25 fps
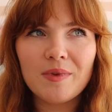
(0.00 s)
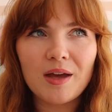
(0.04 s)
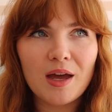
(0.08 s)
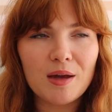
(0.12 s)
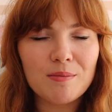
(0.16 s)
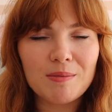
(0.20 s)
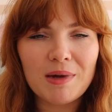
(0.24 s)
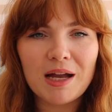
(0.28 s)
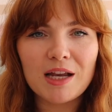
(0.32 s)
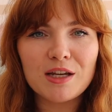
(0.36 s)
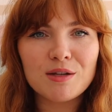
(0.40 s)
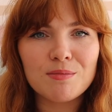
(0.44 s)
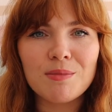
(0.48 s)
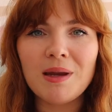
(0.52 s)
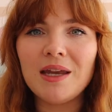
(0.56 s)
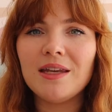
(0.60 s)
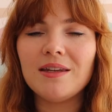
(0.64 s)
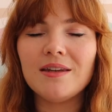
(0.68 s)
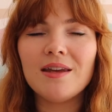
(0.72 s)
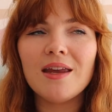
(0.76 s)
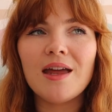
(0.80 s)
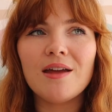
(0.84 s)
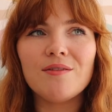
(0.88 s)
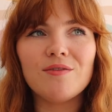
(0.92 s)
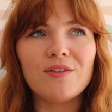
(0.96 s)
a match made
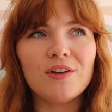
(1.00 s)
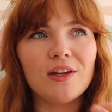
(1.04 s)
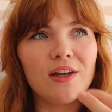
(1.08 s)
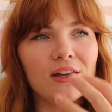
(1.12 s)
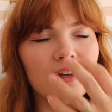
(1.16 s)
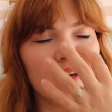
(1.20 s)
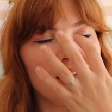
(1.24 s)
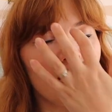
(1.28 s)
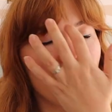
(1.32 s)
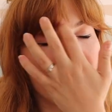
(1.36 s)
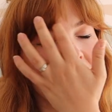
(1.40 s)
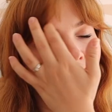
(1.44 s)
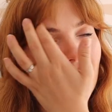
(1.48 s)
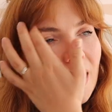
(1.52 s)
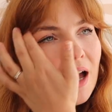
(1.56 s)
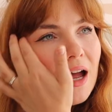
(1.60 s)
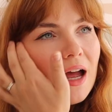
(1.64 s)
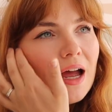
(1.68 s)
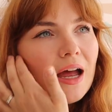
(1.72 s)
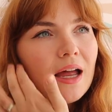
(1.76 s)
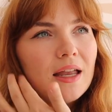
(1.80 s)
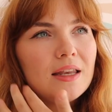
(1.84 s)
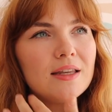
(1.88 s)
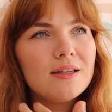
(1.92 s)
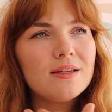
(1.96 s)
in heaven
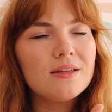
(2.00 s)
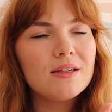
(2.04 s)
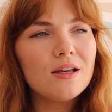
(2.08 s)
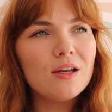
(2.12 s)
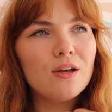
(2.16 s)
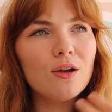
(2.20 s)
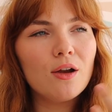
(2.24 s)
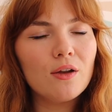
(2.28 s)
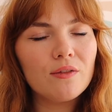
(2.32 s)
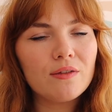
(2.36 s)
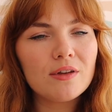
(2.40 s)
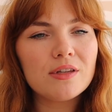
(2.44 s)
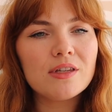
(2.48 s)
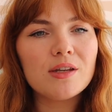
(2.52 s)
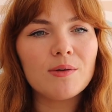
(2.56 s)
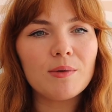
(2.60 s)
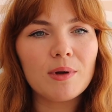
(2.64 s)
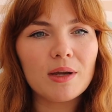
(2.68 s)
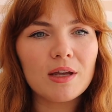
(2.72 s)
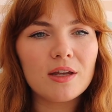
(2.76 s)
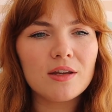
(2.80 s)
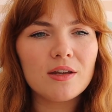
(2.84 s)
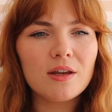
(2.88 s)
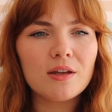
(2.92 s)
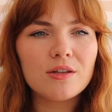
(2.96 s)
and a lot of the
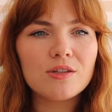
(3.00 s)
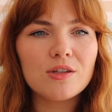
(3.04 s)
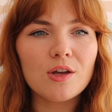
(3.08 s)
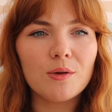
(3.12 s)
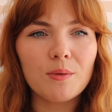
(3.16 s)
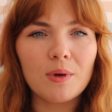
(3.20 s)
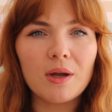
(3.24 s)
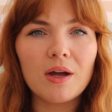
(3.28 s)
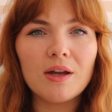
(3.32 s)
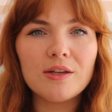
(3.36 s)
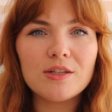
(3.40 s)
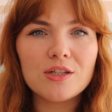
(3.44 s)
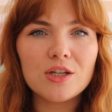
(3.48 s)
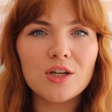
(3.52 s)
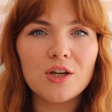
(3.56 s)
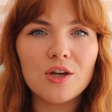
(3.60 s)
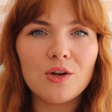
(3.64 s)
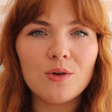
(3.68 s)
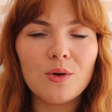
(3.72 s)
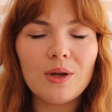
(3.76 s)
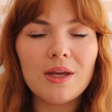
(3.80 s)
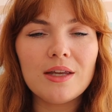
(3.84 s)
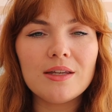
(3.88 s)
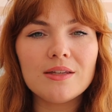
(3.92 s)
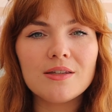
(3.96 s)
sewing, sewing I
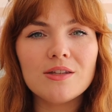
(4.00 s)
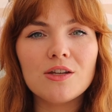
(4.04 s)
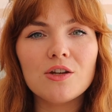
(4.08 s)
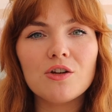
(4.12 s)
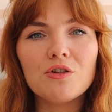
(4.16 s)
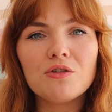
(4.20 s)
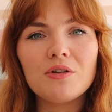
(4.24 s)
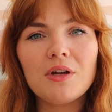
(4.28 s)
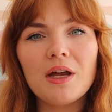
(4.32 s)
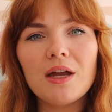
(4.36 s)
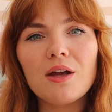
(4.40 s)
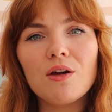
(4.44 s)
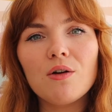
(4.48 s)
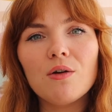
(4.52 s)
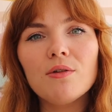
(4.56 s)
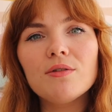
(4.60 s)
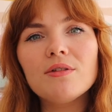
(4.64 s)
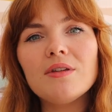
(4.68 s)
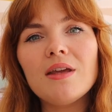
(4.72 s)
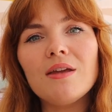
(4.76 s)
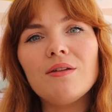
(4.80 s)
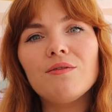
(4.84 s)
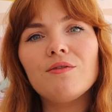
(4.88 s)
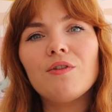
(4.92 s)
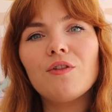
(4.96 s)
do is to create
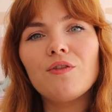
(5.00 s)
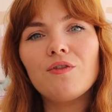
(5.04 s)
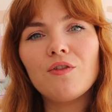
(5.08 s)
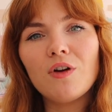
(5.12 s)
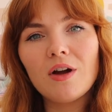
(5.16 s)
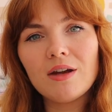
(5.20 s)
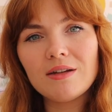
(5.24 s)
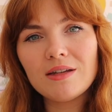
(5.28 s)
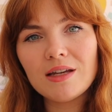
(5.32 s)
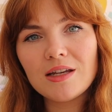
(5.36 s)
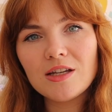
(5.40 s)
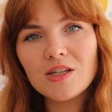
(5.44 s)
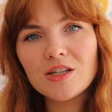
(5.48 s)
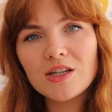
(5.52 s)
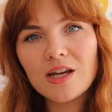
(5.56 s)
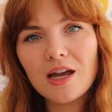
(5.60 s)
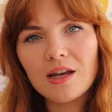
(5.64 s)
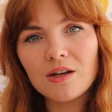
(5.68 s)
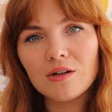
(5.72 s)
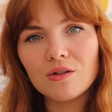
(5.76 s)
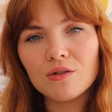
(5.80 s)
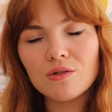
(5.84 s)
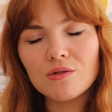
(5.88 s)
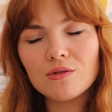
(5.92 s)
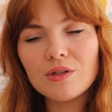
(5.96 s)
content for Friday's
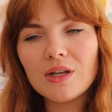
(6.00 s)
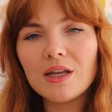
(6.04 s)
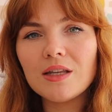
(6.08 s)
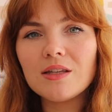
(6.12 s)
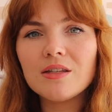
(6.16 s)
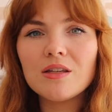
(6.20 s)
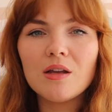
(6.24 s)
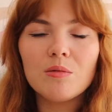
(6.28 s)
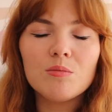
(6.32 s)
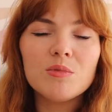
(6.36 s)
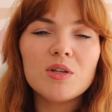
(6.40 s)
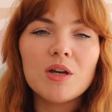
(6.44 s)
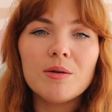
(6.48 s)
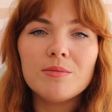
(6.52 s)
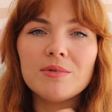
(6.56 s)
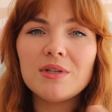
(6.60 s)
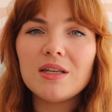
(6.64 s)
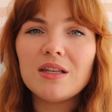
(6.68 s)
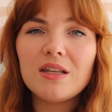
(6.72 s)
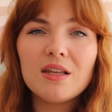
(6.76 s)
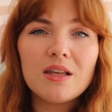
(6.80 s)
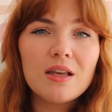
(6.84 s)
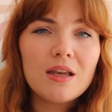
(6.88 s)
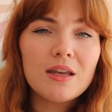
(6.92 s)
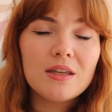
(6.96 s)
channels and sometimes
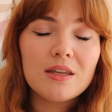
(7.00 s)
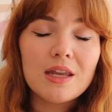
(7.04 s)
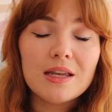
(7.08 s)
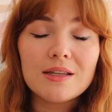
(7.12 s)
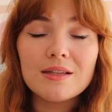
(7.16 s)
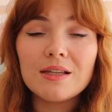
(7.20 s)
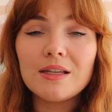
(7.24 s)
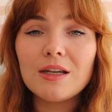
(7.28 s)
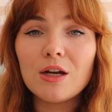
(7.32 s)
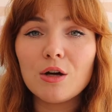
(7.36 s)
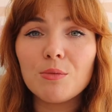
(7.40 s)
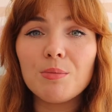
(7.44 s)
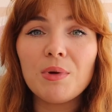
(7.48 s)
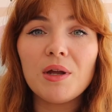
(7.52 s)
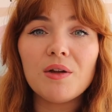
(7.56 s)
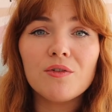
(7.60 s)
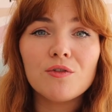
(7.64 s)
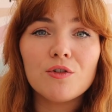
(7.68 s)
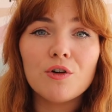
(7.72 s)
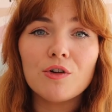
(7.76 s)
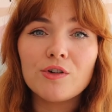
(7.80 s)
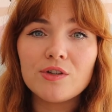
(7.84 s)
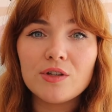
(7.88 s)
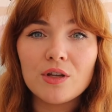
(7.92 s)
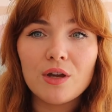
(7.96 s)
there's a little bit
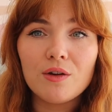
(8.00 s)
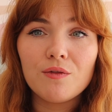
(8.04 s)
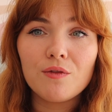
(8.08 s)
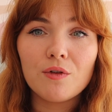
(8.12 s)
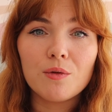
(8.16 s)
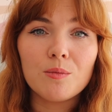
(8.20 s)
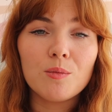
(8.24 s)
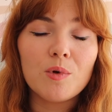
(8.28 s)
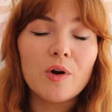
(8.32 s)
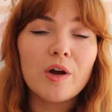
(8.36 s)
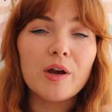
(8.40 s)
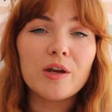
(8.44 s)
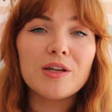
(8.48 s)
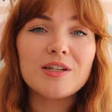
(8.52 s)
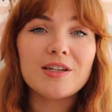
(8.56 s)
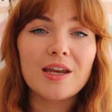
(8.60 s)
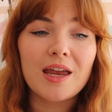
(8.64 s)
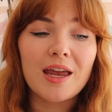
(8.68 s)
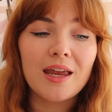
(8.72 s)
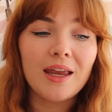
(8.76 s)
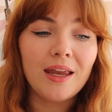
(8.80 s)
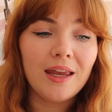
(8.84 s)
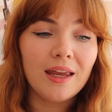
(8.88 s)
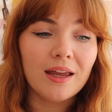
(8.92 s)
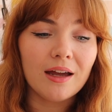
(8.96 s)
of crossover on what I
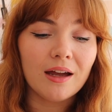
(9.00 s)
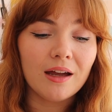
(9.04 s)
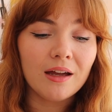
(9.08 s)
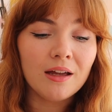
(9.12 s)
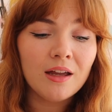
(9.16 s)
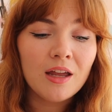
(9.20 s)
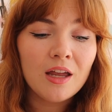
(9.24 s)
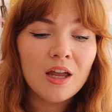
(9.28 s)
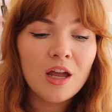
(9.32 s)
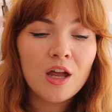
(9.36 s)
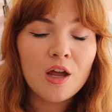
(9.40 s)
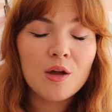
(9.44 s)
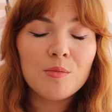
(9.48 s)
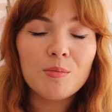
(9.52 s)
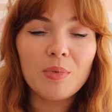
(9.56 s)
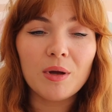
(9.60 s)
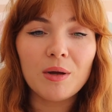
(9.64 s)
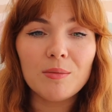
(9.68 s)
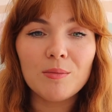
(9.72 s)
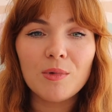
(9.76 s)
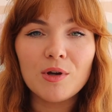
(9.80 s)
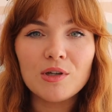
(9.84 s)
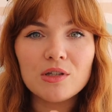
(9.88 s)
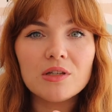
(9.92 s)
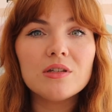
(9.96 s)
share here
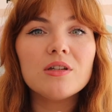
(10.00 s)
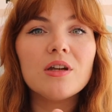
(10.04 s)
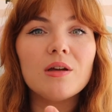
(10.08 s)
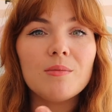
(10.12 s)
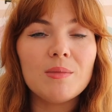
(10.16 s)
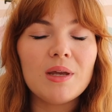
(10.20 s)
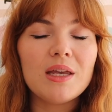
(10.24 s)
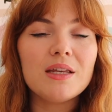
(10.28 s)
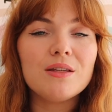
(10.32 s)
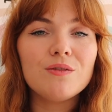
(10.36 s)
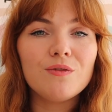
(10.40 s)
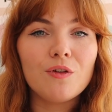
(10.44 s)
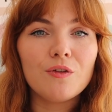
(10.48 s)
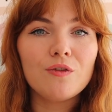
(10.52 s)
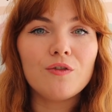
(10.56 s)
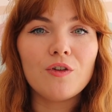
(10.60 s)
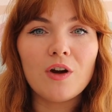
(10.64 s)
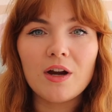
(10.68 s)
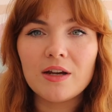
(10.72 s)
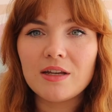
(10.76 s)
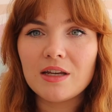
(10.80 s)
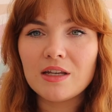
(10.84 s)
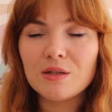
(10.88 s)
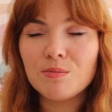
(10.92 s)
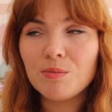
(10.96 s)
but most of the time it is for
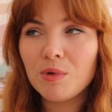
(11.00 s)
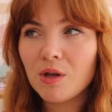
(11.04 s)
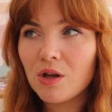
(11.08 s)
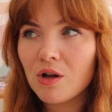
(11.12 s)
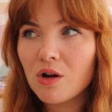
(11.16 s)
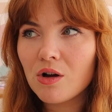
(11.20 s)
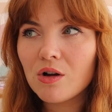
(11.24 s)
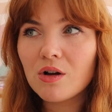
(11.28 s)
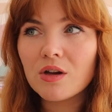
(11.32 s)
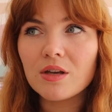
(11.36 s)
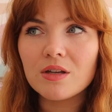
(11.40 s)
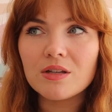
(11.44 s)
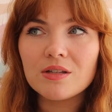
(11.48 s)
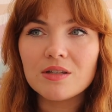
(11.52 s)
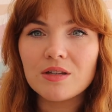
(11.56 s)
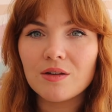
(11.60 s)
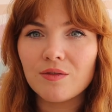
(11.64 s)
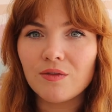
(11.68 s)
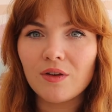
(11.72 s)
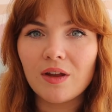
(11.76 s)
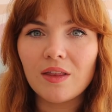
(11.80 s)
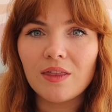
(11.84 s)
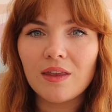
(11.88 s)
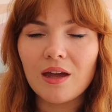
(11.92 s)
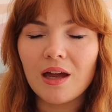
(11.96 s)
Friday's blog and
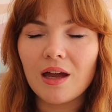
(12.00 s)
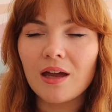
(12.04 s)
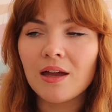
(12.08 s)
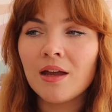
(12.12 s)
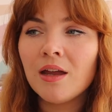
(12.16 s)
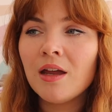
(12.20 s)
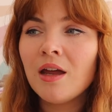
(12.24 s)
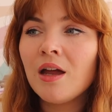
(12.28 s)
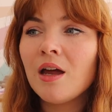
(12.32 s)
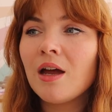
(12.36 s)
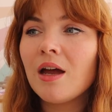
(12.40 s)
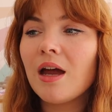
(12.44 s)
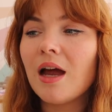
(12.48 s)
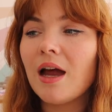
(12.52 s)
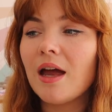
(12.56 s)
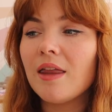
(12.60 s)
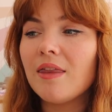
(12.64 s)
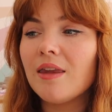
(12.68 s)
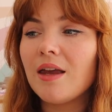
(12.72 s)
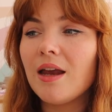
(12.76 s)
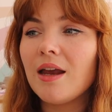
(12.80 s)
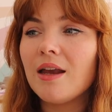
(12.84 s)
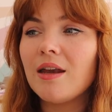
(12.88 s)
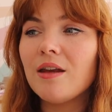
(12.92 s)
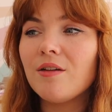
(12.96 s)
stuff like that
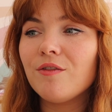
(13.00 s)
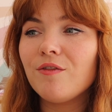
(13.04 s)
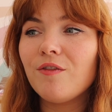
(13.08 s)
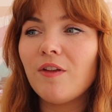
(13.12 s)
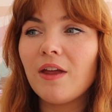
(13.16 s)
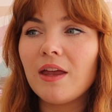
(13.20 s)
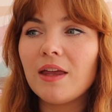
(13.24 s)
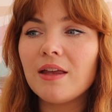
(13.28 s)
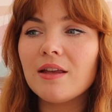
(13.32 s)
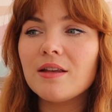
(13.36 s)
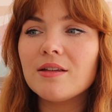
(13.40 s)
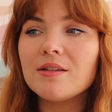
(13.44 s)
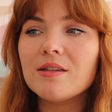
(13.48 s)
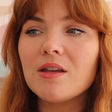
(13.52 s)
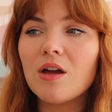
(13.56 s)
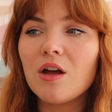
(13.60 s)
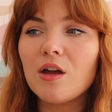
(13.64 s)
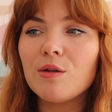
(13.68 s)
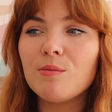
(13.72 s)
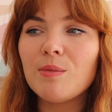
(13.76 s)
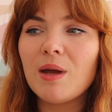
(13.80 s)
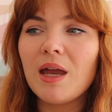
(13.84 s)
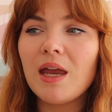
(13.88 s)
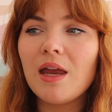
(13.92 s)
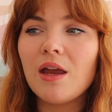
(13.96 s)
and then things that
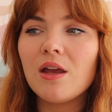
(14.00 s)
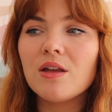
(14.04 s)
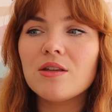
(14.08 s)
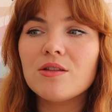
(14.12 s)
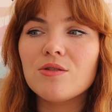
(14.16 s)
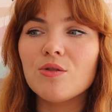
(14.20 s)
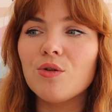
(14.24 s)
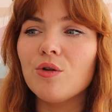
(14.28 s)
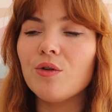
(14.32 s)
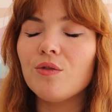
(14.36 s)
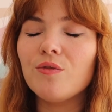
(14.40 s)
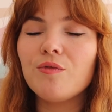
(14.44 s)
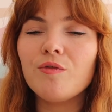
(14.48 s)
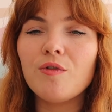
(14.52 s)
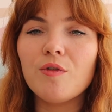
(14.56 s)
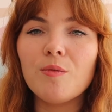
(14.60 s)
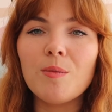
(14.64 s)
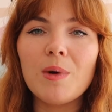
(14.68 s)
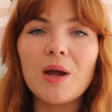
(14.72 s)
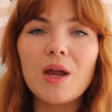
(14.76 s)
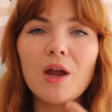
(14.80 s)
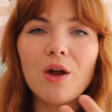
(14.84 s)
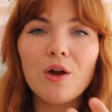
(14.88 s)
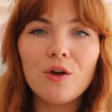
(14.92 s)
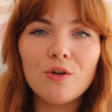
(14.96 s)
I make sort of for
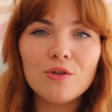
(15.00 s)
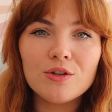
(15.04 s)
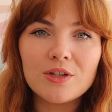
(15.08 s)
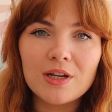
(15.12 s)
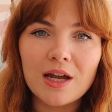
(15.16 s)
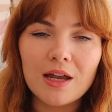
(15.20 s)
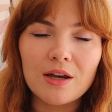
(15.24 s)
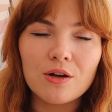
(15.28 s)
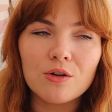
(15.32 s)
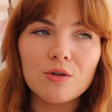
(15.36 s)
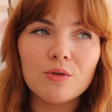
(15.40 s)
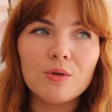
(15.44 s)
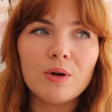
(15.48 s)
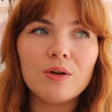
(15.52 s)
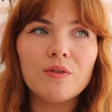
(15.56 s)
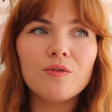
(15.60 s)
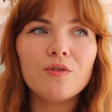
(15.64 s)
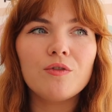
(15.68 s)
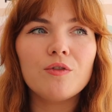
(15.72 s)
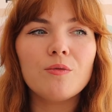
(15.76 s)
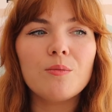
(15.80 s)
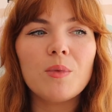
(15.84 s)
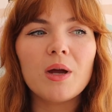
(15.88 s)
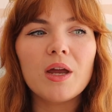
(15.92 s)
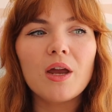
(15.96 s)
my own channel and
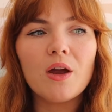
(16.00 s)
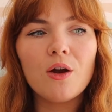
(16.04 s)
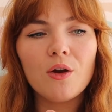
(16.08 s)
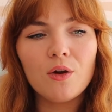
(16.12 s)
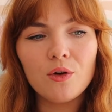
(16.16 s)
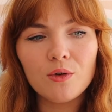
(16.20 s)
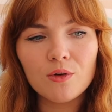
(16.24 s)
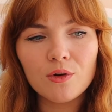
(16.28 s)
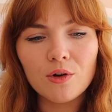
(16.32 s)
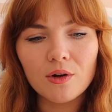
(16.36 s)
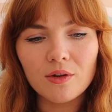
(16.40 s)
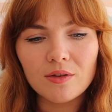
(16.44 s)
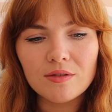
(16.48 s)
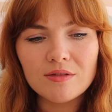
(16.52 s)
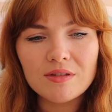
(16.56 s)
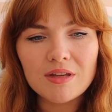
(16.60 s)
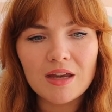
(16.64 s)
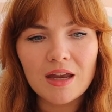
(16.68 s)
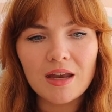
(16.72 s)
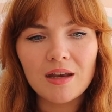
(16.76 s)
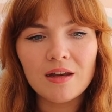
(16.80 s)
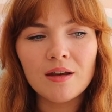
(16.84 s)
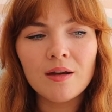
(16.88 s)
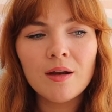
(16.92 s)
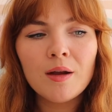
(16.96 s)
for my own
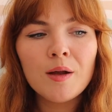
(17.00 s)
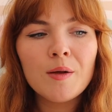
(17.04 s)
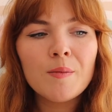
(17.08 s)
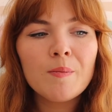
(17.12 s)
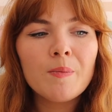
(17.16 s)
content